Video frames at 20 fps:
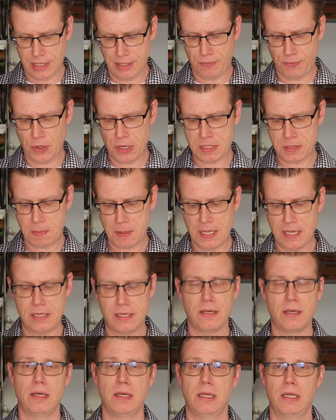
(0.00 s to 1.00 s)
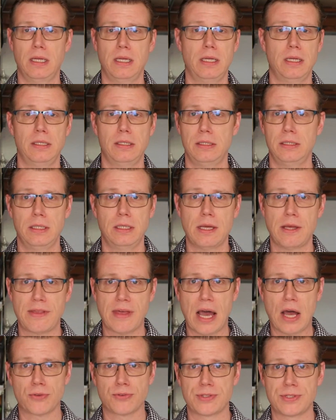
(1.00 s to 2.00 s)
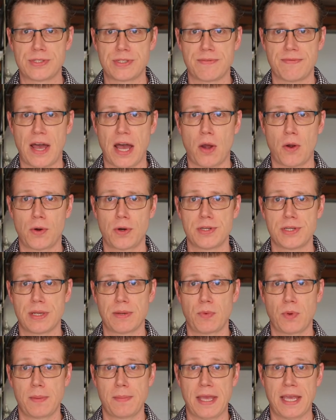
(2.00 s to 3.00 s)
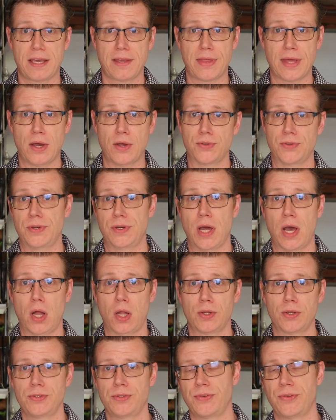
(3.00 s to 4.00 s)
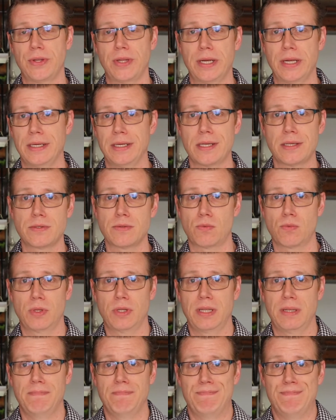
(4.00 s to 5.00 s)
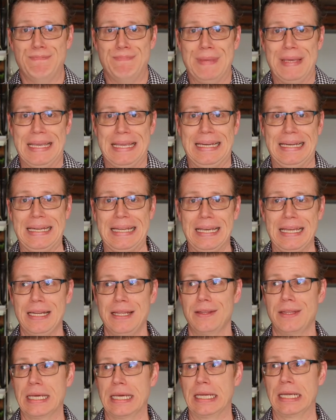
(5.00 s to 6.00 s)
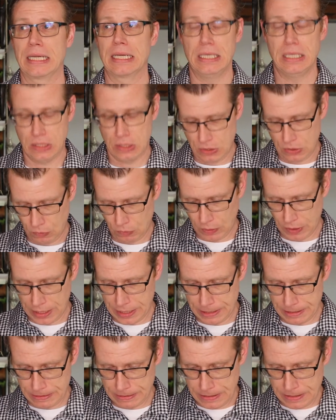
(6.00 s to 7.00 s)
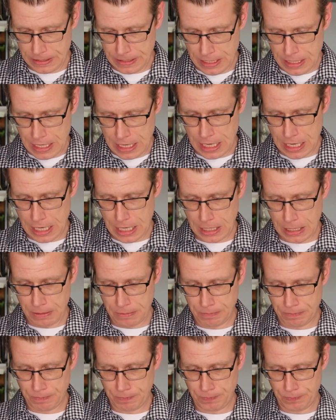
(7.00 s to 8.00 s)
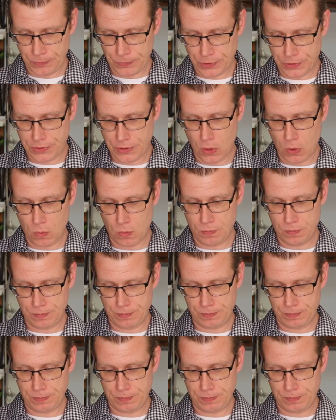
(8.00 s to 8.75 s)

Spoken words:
if we spend thousands of hours and we make $1,000, then it doesn't really mean anything, right? So